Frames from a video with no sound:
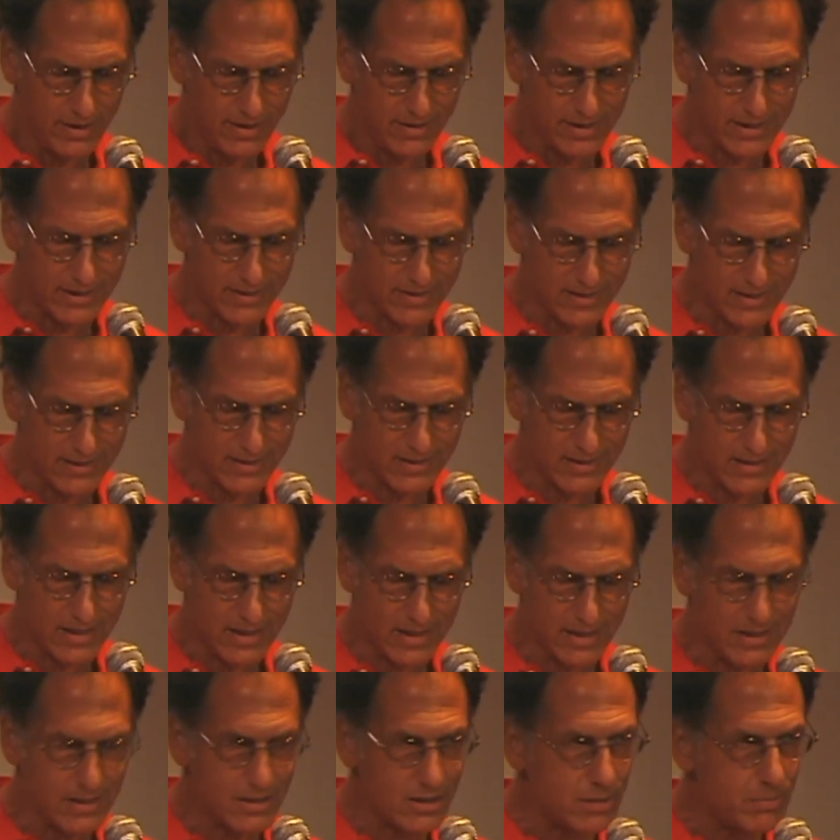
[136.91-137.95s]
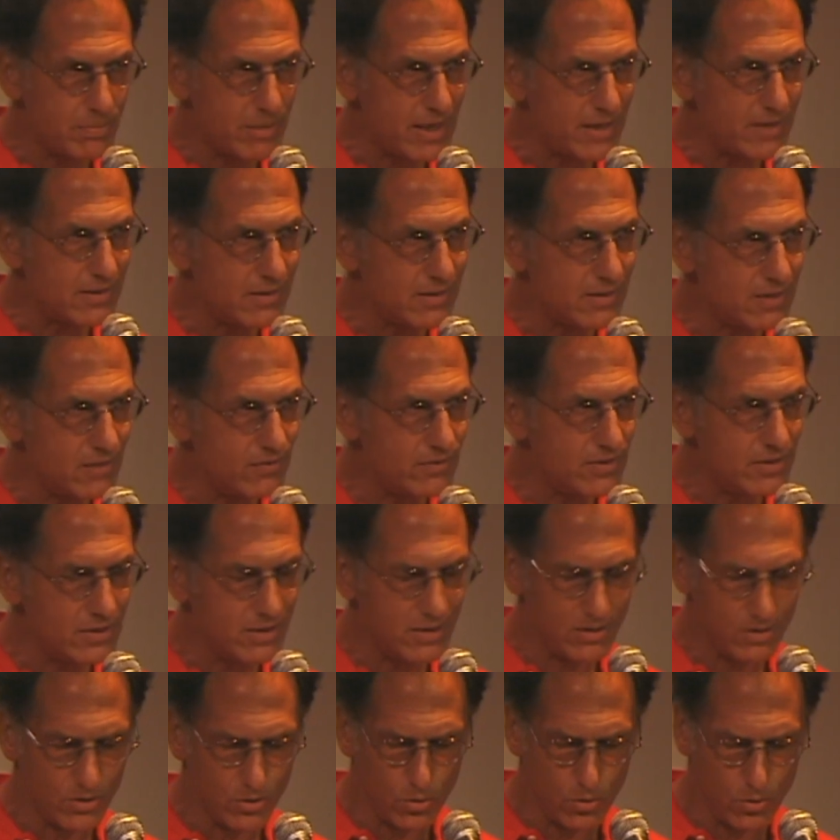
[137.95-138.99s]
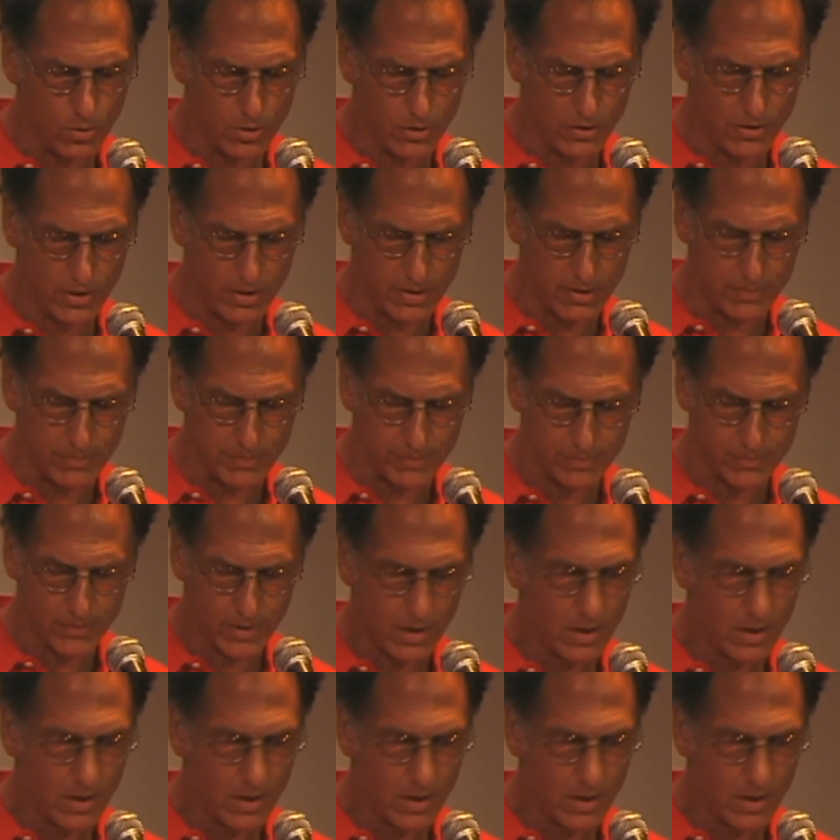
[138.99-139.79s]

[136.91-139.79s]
that sustains passivity toward them,